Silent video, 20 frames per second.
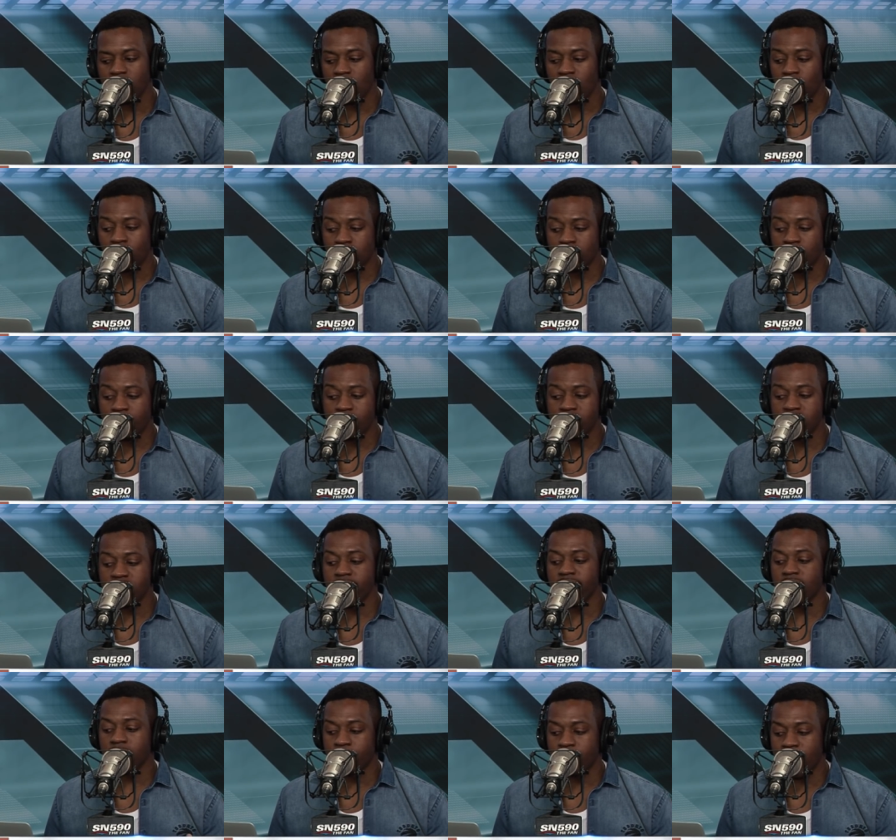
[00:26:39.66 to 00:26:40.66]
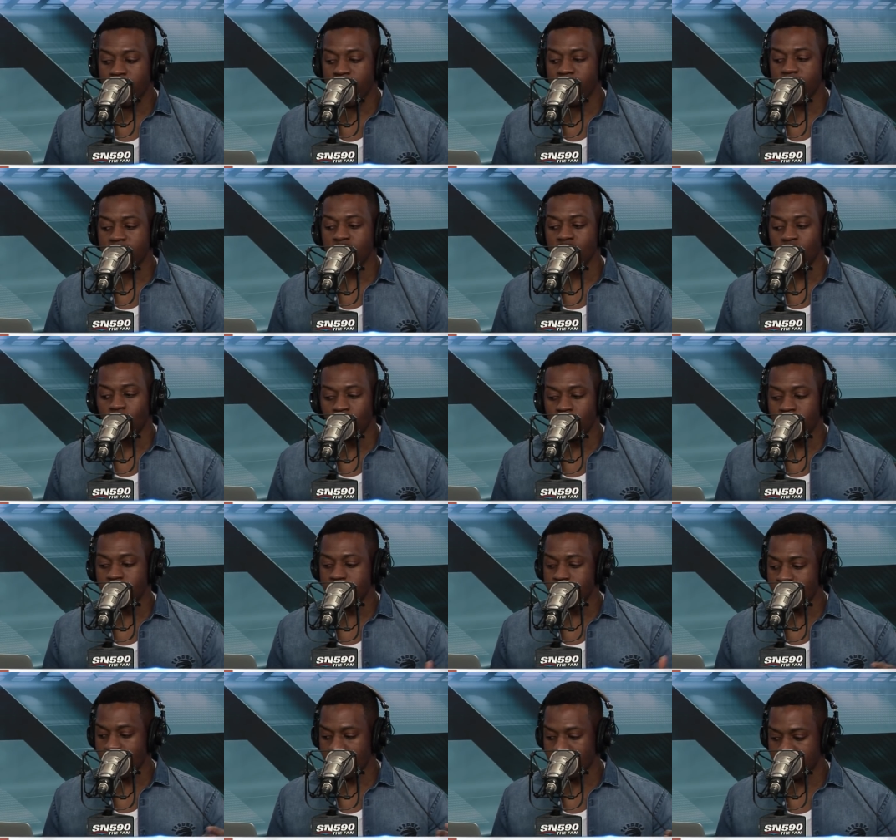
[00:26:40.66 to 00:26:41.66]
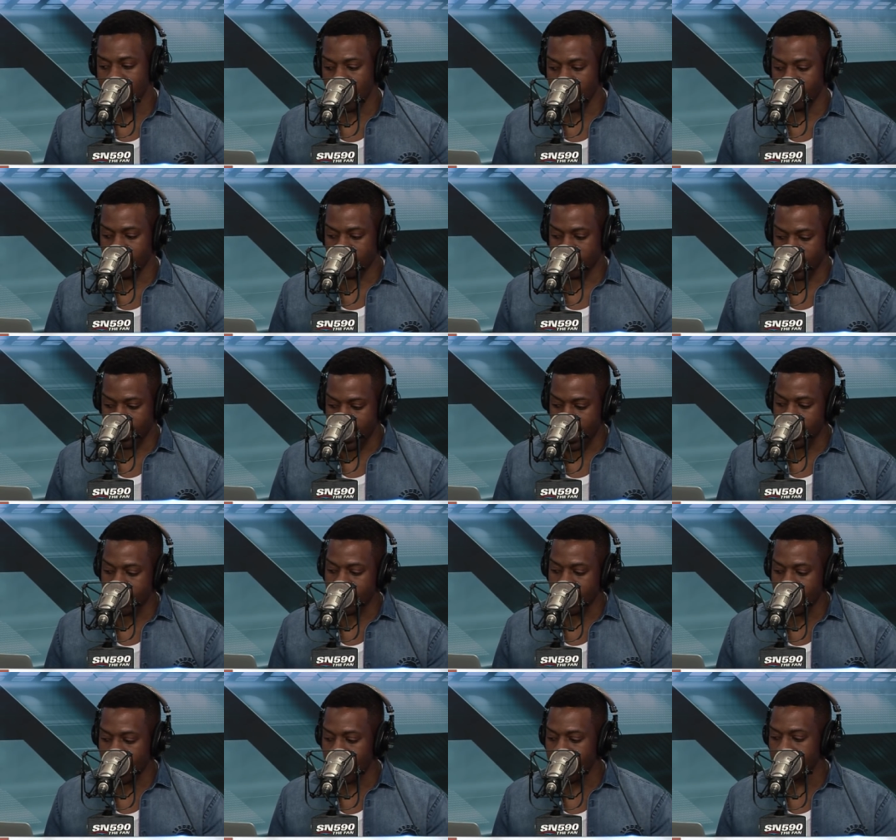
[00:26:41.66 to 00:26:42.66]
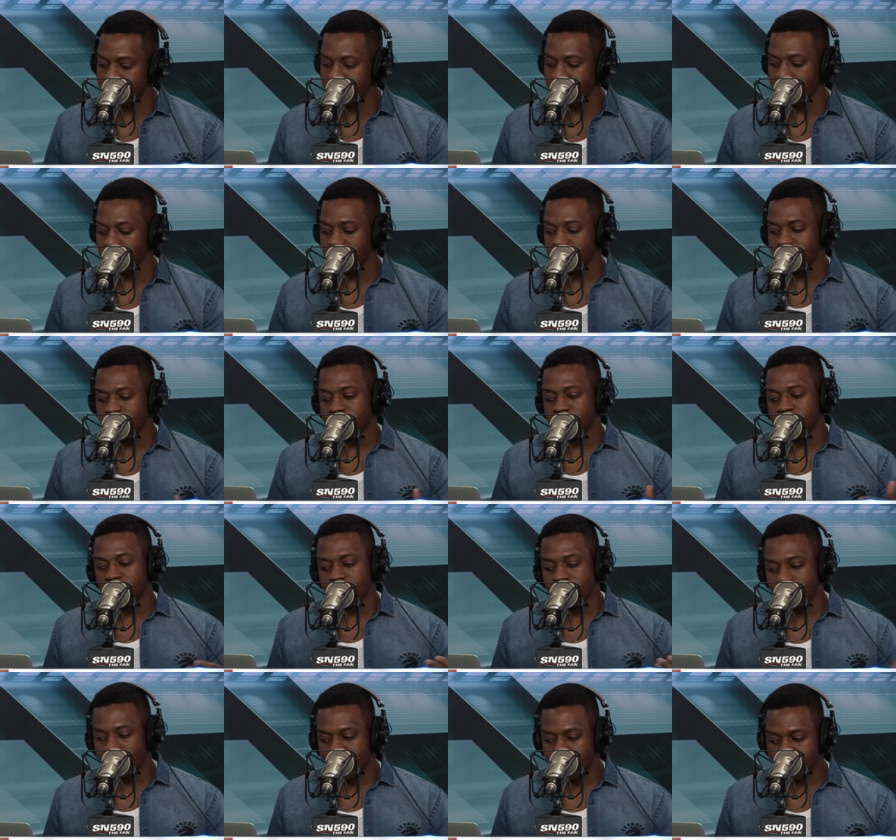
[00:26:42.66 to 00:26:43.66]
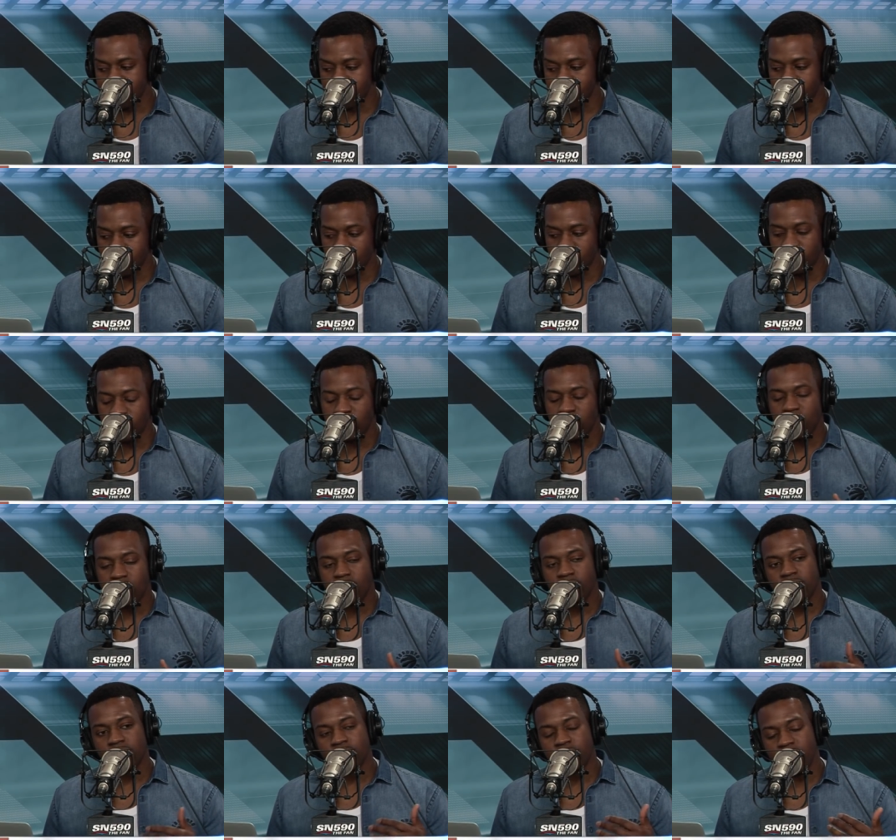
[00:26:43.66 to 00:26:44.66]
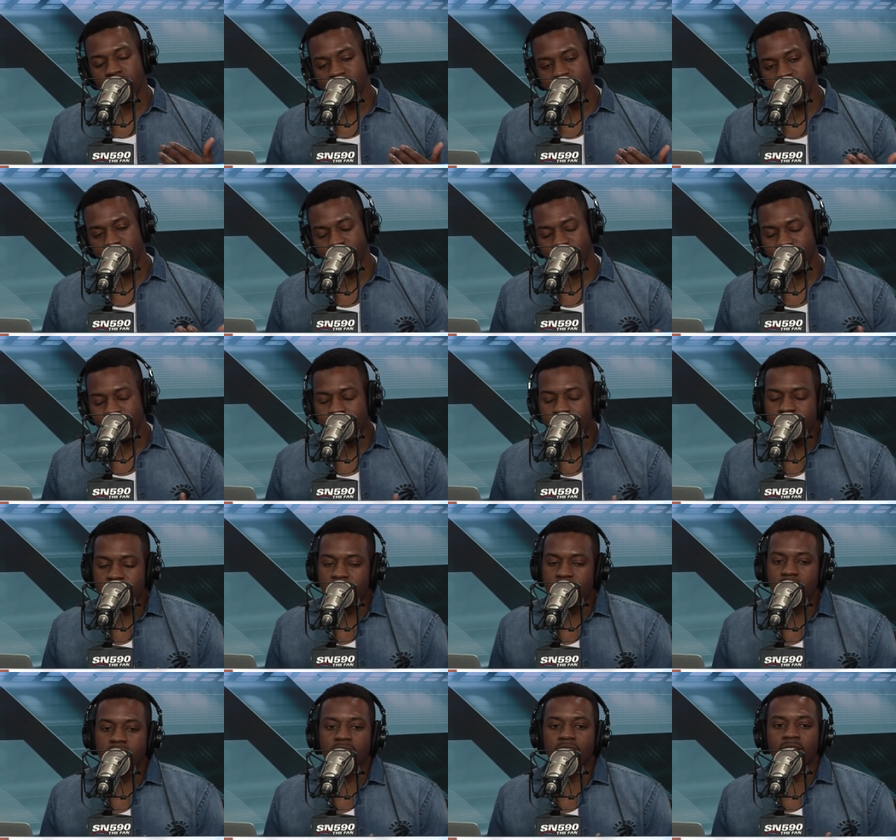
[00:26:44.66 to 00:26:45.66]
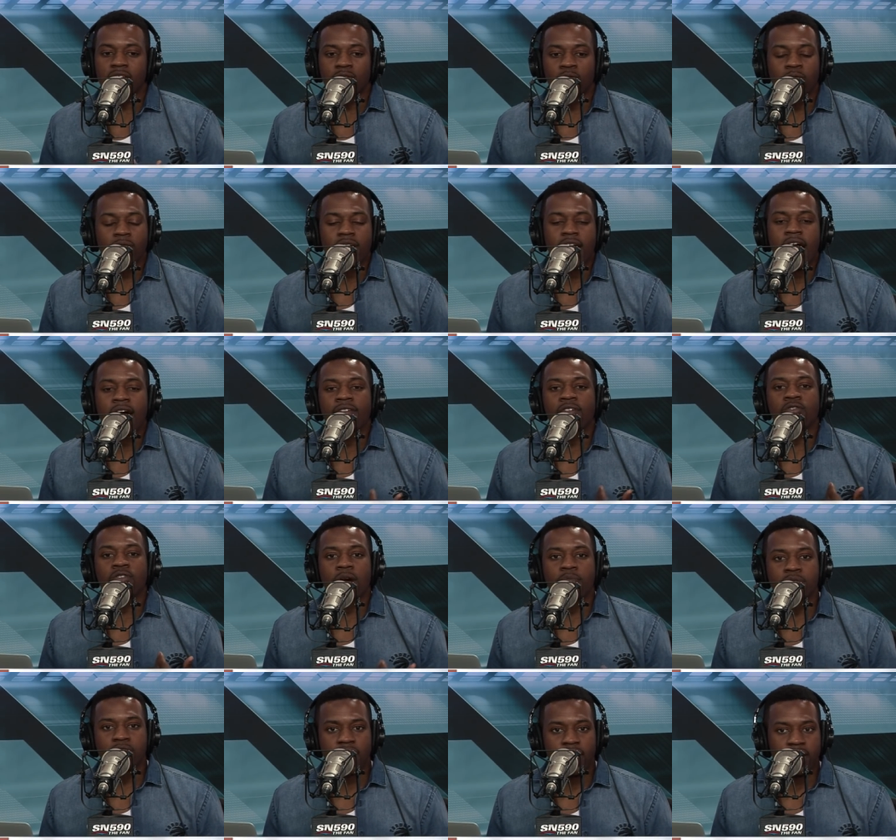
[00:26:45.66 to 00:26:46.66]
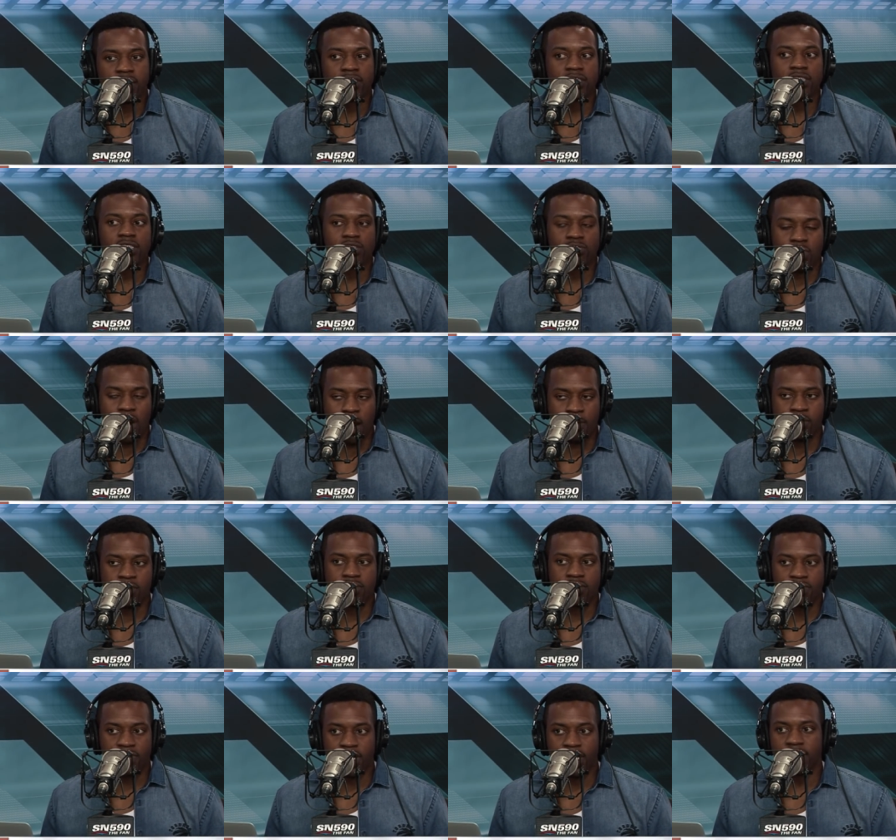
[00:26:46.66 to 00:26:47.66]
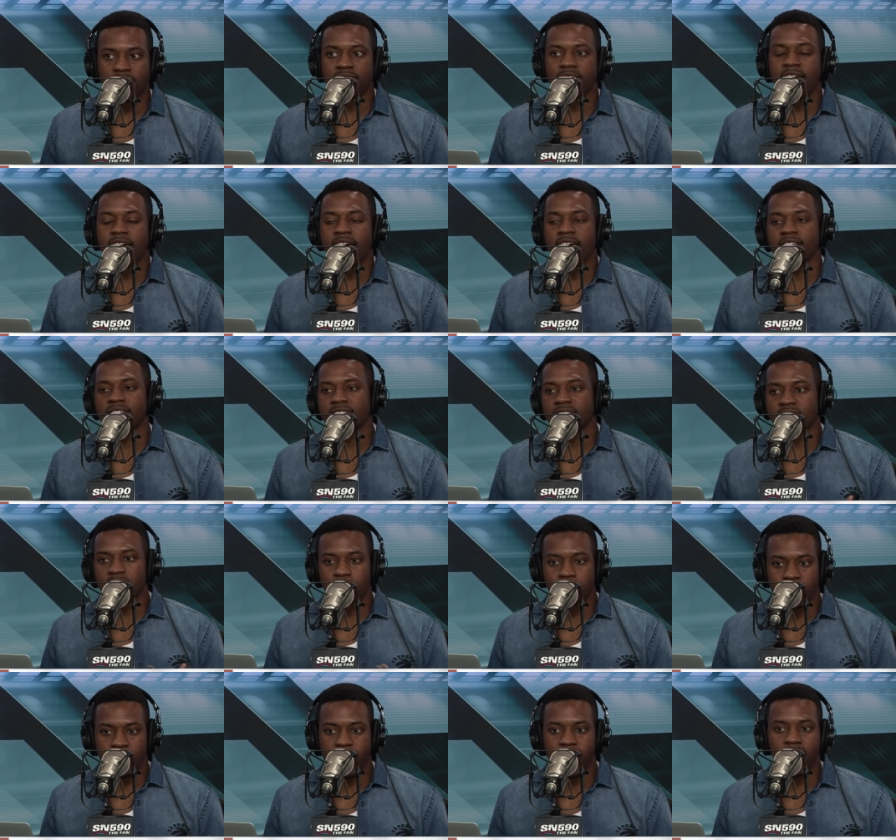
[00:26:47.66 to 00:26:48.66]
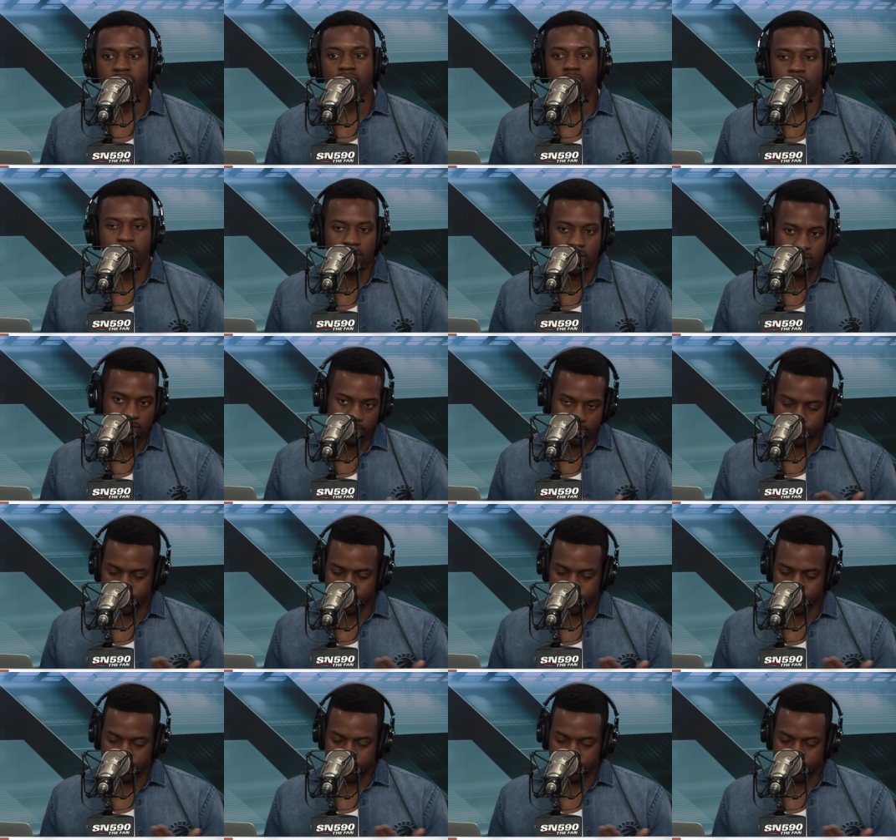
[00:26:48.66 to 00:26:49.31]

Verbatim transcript: was officiated by one Marc Davis. Again, tonight, the official was Marc Davis. I mean, we have a reputation as Raptors fans as complaining about